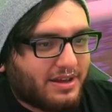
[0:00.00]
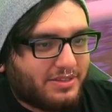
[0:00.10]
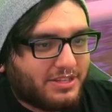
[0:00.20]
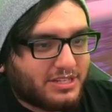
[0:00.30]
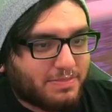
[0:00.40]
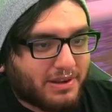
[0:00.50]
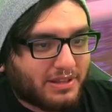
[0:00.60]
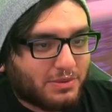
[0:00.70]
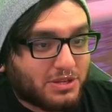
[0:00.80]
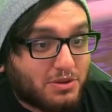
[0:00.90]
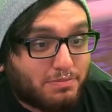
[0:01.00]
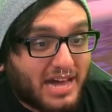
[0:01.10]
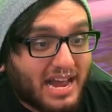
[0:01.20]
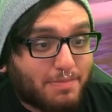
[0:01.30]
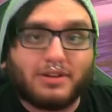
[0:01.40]
This is apparently what the new
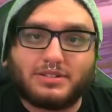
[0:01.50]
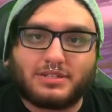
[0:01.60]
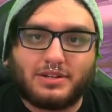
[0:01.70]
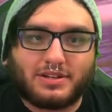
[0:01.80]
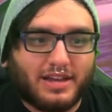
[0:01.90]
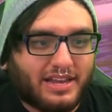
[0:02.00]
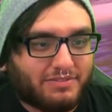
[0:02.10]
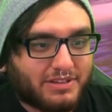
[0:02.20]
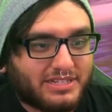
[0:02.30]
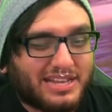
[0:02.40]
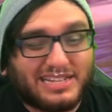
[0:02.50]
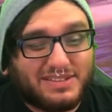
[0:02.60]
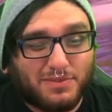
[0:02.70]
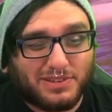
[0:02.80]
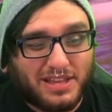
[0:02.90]
black belts look like, if that's
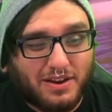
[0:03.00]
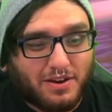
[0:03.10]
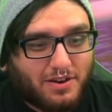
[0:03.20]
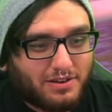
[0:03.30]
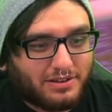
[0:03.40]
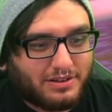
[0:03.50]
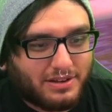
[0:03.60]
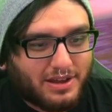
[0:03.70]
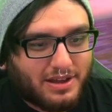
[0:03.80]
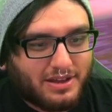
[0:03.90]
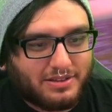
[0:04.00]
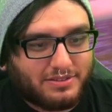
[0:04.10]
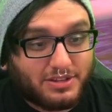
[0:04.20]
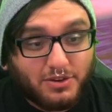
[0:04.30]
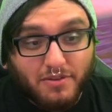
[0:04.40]
even what they are called.
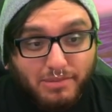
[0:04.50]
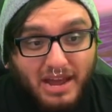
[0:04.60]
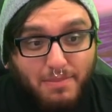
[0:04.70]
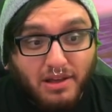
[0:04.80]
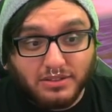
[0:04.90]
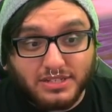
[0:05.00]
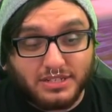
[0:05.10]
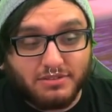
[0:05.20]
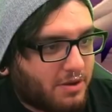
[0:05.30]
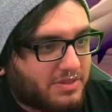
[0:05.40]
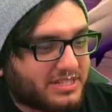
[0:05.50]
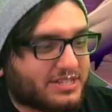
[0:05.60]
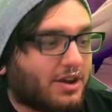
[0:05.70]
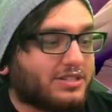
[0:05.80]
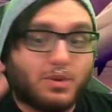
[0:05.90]
They do have black belts. Oh, this is
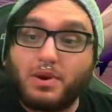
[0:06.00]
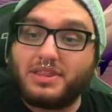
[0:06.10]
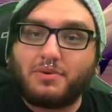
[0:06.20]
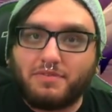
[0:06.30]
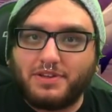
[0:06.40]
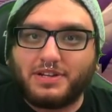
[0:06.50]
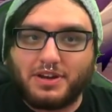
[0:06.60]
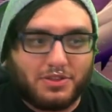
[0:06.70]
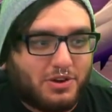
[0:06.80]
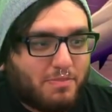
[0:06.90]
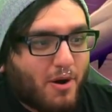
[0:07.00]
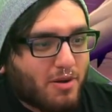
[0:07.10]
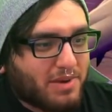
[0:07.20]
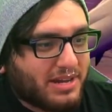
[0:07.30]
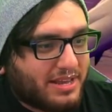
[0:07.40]
also where they revealed another new
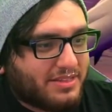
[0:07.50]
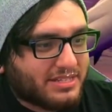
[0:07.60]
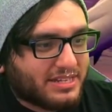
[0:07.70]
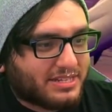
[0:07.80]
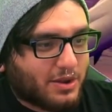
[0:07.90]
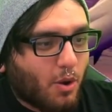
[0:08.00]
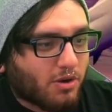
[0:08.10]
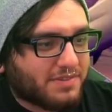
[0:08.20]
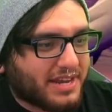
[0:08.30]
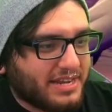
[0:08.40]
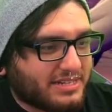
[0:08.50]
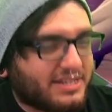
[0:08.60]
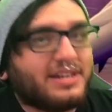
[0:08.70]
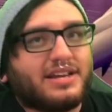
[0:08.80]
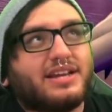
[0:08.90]
Pokemon. This is Corviknight.
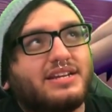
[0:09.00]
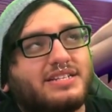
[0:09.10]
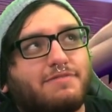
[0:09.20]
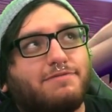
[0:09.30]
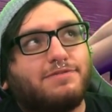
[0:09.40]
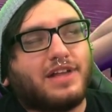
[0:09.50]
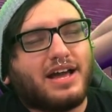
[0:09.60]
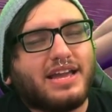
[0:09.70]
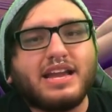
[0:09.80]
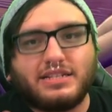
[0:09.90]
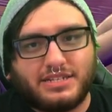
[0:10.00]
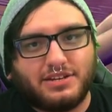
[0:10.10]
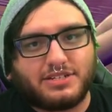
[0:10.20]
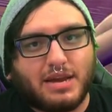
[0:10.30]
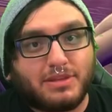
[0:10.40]
It is a flying and
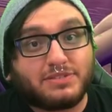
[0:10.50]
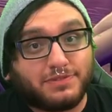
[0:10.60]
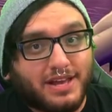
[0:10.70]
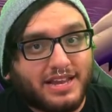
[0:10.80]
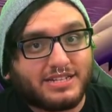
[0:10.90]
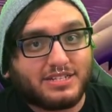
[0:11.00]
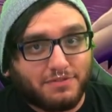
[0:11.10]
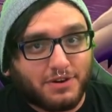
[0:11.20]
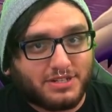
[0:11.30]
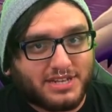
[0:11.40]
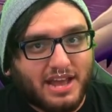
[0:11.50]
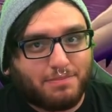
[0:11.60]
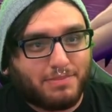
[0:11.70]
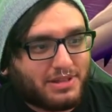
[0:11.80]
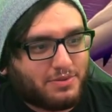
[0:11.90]
steel type. That's flying as the first
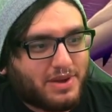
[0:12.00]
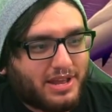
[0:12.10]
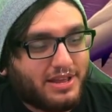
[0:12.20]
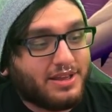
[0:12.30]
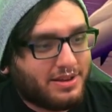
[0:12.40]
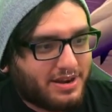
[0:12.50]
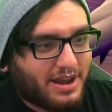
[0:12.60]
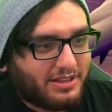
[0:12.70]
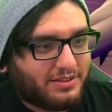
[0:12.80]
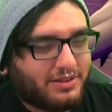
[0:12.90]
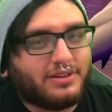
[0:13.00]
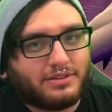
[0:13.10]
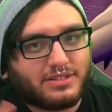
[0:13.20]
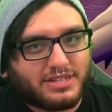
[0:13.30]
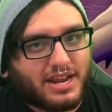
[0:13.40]
type, by the way, not
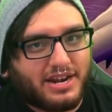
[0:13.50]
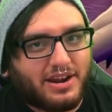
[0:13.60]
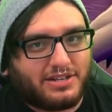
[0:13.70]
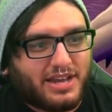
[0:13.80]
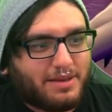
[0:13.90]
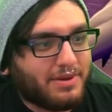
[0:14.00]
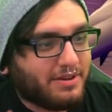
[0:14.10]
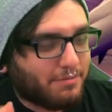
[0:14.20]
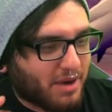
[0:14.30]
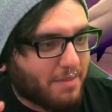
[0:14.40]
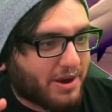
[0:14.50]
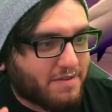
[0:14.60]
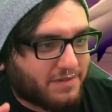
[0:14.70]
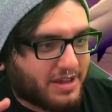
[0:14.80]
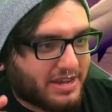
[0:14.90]
the secondary type. Primary
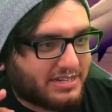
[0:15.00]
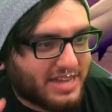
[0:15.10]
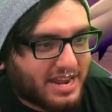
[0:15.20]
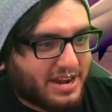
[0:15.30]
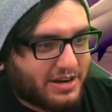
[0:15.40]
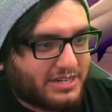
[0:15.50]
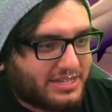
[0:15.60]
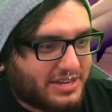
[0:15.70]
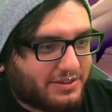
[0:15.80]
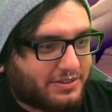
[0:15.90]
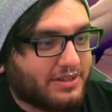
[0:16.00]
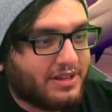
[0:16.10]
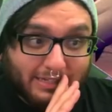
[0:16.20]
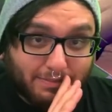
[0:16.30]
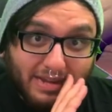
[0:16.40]
flying, secondary steel.
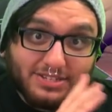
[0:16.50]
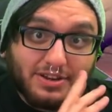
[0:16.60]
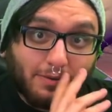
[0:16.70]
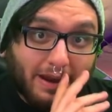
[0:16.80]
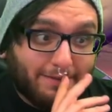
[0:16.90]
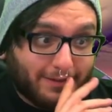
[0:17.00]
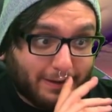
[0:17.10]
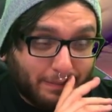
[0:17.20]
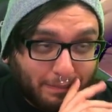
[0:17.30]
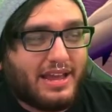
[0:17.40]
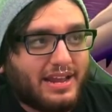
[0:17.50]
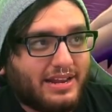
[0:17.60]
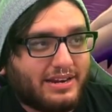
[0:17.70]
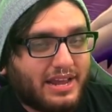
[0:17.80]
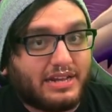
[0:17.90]
It's based on a raven,
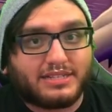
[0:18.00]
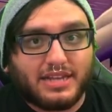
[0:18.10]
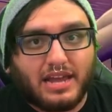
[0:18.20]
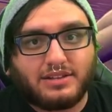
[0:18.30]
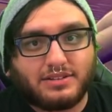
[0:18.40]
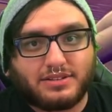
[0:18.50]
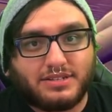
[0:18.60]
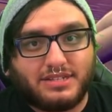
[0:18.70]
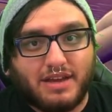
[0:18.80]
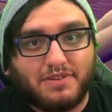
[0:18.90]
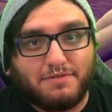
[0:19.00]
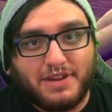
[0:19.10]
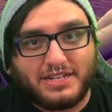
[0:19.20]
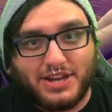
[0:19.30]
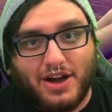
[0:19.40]
and it's like 7
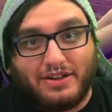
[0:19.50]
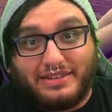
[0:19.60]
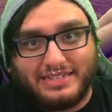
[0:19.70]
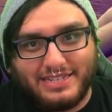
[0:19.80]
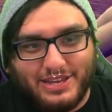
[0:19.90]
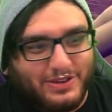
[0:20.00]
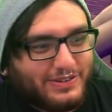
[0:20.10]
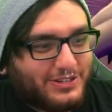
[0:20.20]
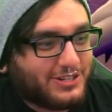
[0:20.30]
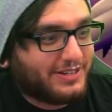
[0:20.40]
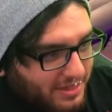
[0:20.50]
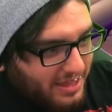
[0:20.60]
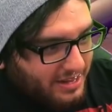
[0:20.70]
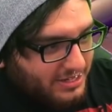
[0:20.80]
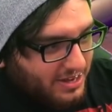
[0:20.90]
feet tall. It's huge.
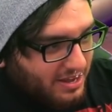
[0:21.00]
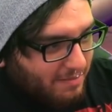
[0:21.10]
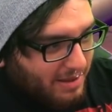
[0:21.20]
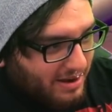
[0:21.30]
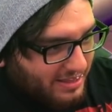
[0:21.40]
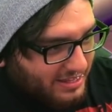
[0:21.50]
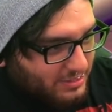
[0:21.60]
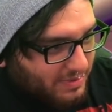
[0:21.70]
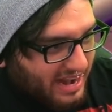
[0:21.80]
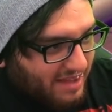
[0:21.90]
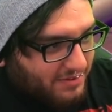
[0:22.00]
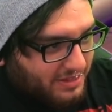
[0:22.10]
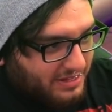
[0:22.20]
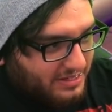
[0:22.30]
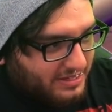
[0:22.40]
They talk about, I think it's right after
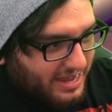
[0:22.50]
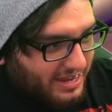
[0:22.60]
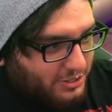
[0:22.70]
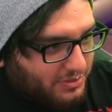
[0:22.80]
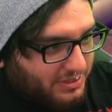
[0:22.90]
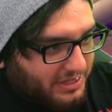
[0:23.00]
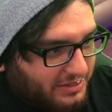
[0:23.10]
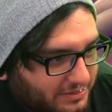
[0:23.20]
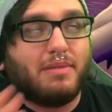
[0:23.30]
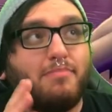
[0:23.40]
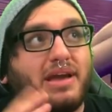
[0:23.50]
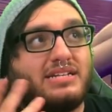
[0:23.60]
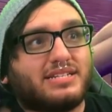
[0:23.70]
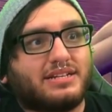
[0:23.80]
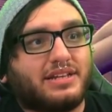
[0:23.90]
this, actually. But
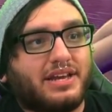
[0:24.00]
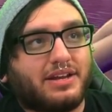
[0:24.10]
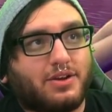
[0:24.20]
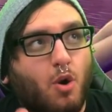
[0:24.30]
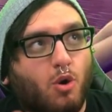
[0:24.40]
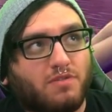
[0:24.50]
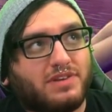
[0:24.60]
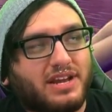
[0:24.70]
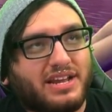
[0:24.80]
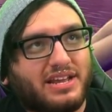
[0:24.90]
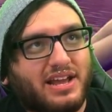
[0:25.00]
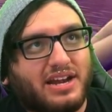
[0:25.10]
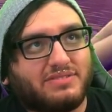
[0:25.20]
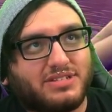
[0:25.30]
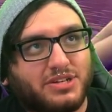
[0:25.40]
basically, Corviknight
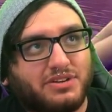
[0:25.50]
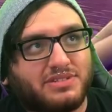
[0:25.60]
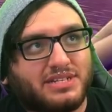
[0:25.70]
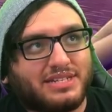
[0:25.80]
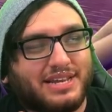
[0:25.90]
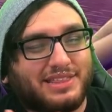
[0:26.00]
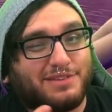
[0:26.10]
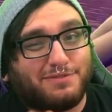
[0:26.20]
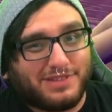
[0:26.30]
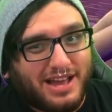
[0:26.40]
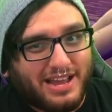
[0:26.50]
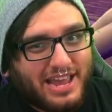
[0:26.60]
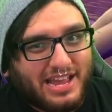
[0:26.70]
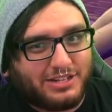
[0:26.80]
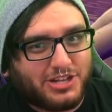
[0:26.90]
kind of serves as like the fly
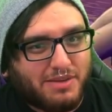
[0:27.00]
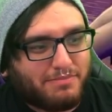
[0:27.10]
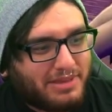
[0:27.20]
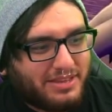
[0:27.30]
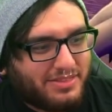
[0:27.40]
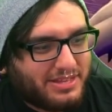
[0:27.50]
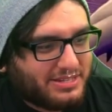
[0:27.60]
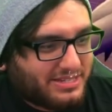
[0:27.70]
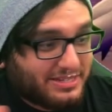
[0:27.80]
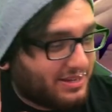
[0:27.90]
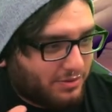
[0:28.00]
HM in this.